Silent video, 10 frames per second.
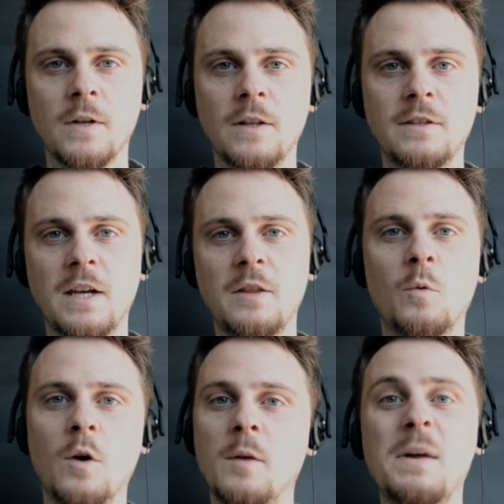Let's say the
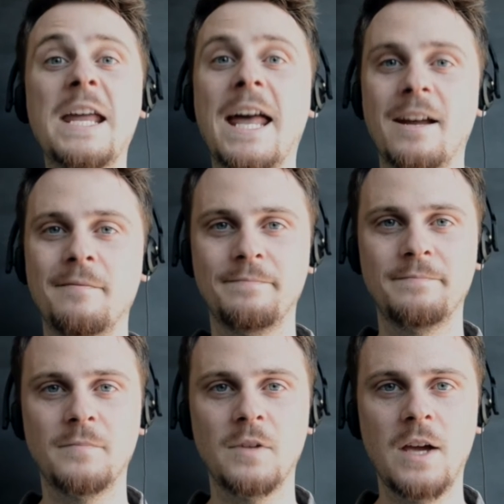word banana.
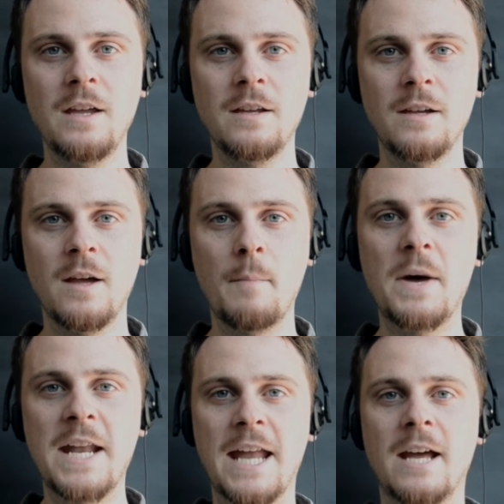Okay?
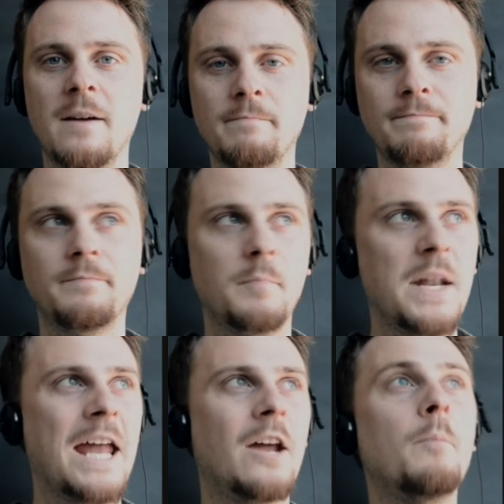Banana.
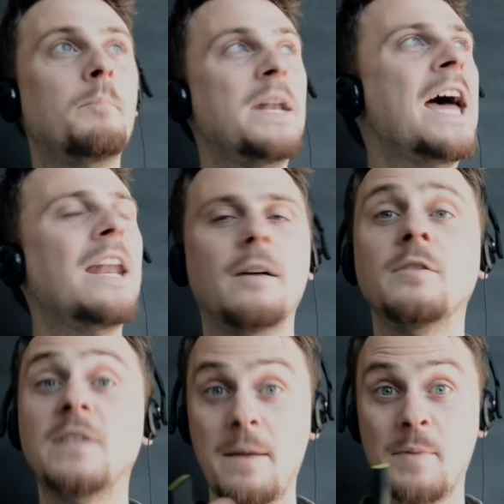Banana. Banana.
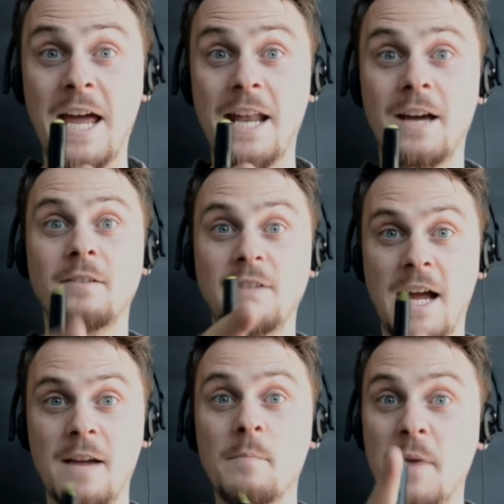Say banana.
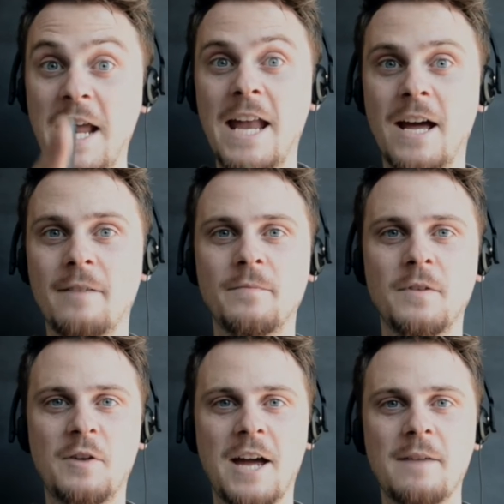Say banana.
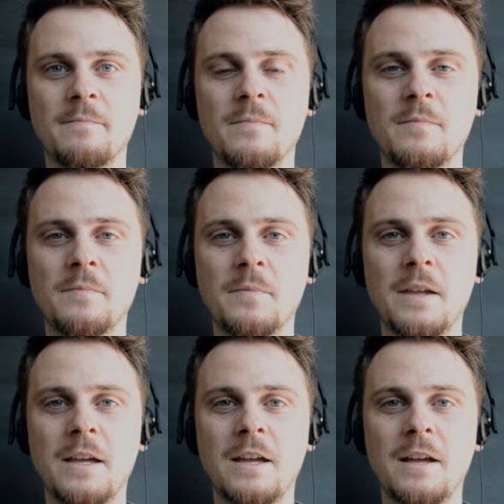Okay.
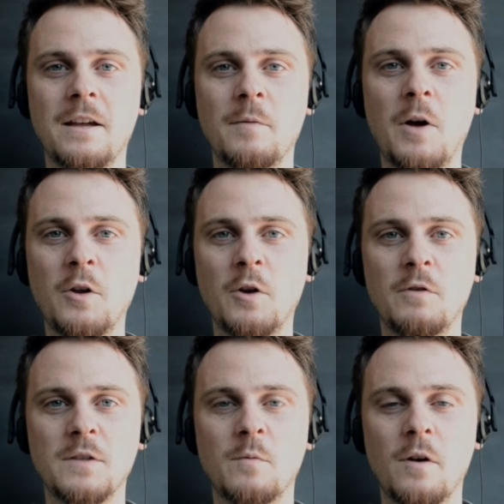We all know
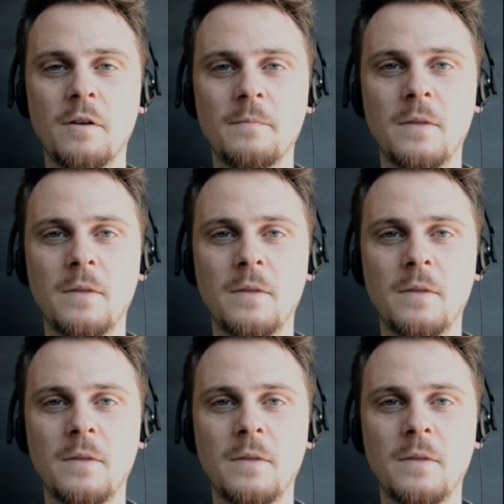this word.